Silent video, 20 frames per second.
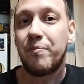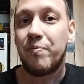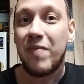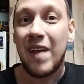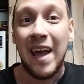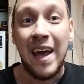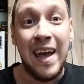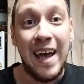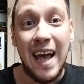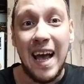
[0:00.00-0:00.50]

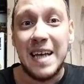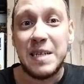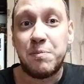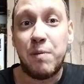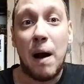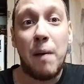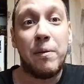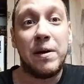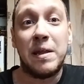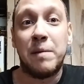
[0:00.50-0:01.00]
He's
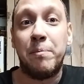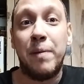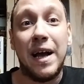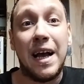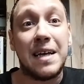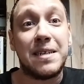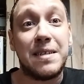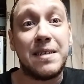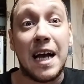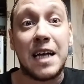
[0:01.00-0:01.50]
probably the
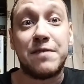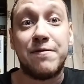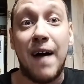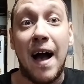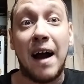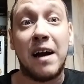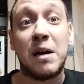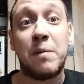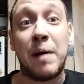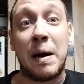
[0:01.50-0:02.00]
biggest X
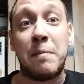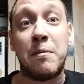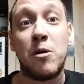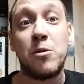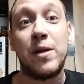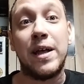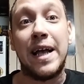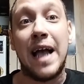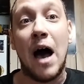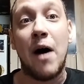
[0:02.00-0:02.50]
factor, but I'm
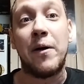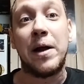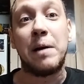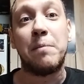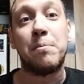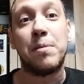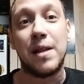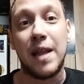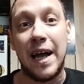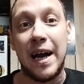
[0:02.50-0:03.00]
only counting
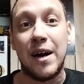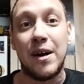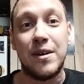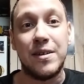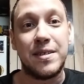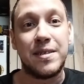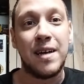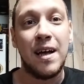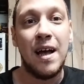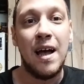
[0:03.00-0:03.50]

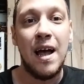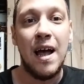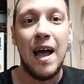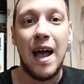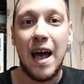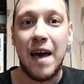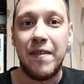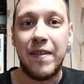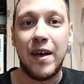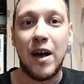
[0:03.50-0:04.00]
players
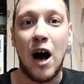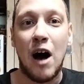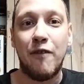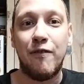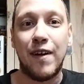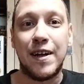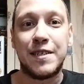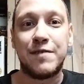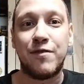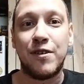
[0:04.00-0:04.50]
in the
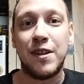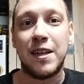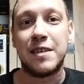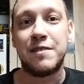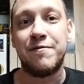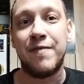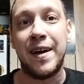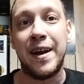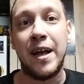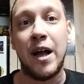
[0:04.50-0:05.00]
offense for this
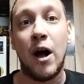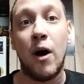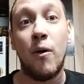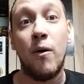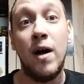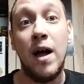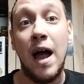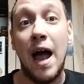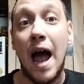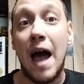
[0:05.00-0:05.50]
video.
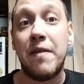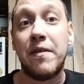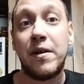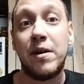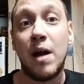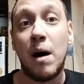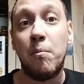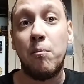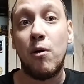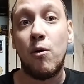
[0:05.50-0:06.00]
And the
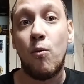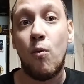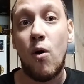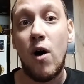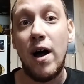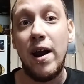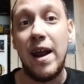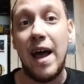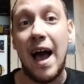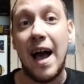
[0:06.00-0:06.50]
number
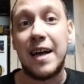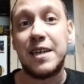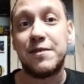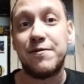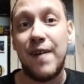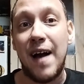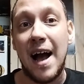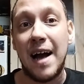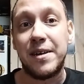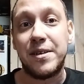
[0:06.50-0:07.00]
one X
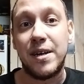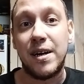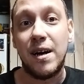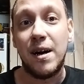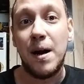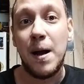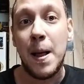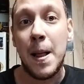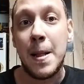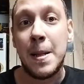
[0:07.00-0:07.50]

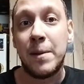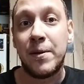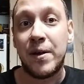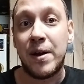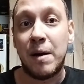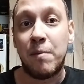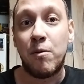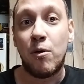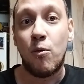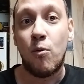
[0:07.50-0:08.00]
factor, the
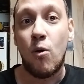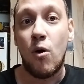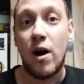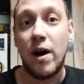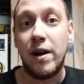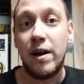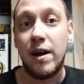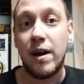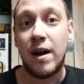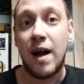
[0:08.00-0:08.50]
number
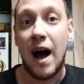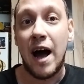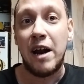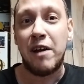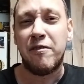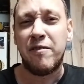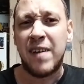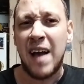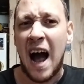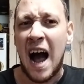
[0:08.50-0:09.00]
one kind
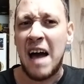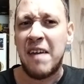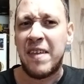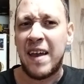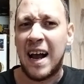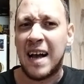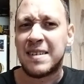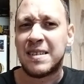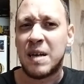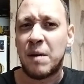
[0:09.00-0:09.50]
of guy that
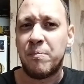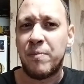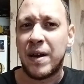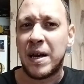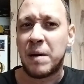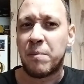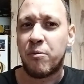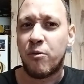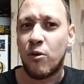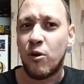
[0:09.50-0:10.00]
has something to
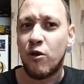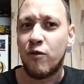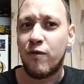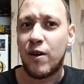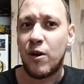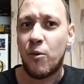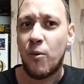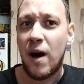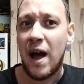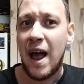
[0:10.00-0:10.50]
prove in a
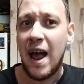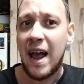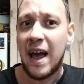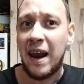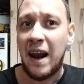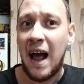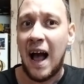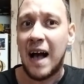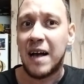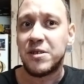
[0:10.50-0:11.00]
way and
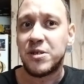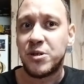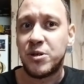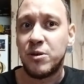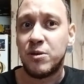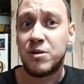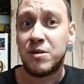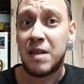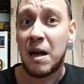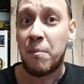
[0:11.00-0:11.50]
has to
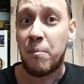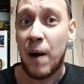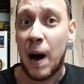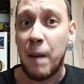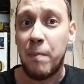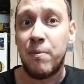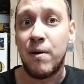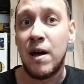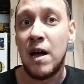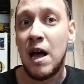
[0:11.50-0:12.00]
step
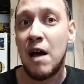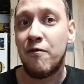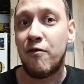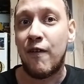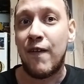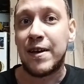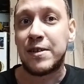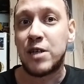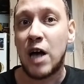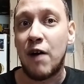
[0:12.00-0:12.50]
up for
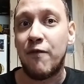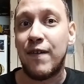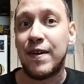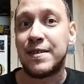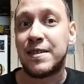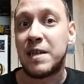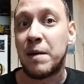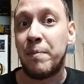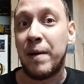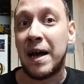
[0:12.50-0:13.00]
this offense
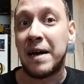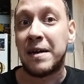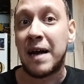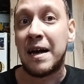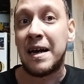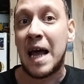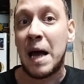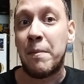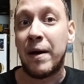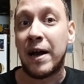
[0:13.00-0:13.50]
to be a
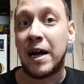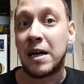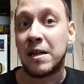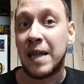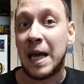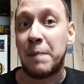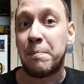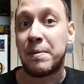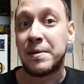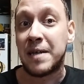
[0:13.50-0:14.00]
dynamic
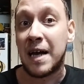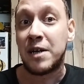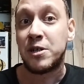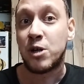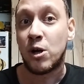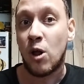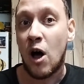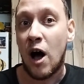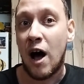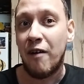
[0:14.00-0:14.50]
elite potential
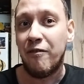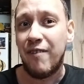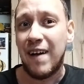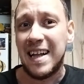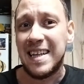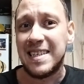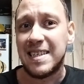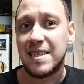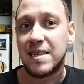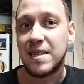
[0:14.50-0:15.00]

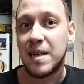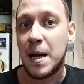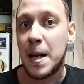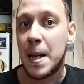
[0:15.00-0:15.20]
offense,